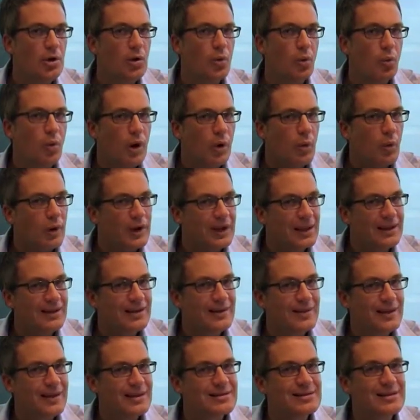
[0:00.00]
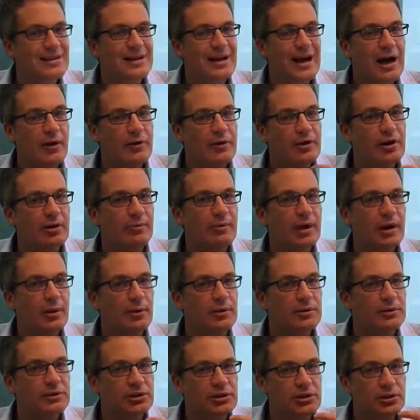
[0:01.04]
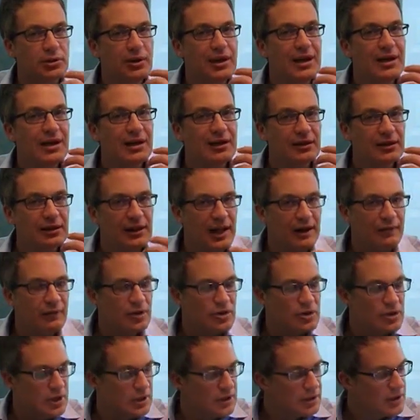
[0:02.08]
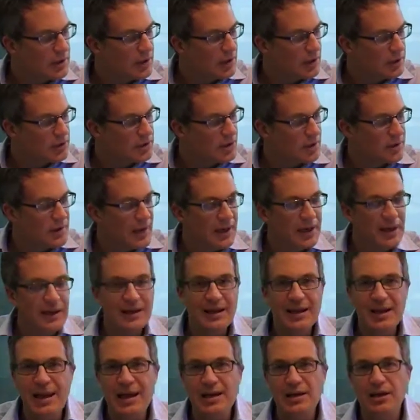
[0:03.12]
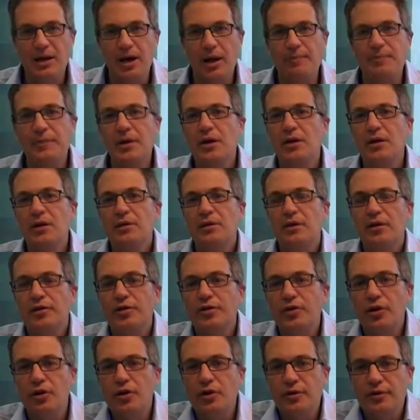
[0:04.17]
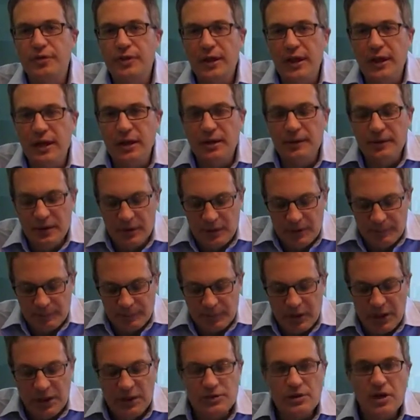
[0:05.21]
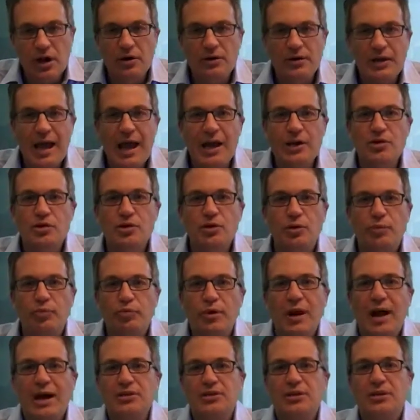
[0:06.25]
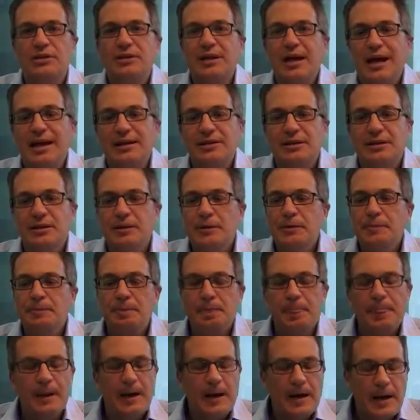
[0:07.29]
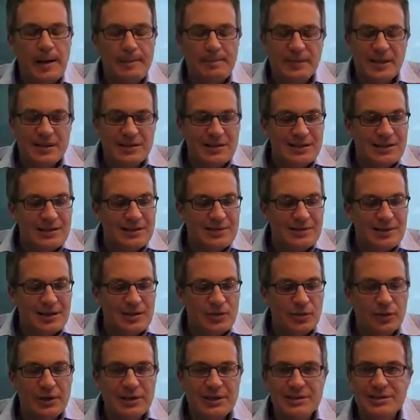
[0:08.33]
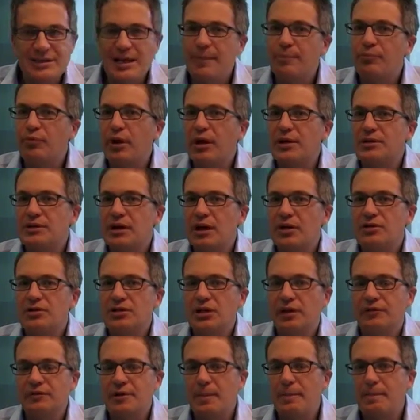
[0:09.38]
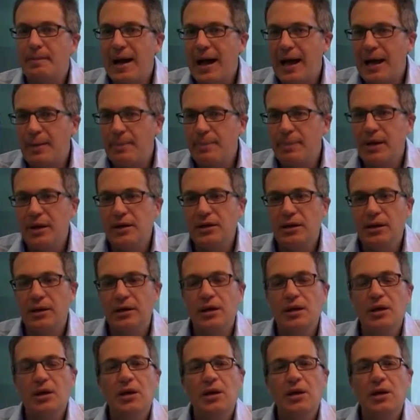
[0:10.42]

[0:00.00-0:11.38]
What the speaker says: what went into this and how you're going to be able to leverage it and turn that into income. The third thing is our national project desk. This really separates ourselves, in my opinion,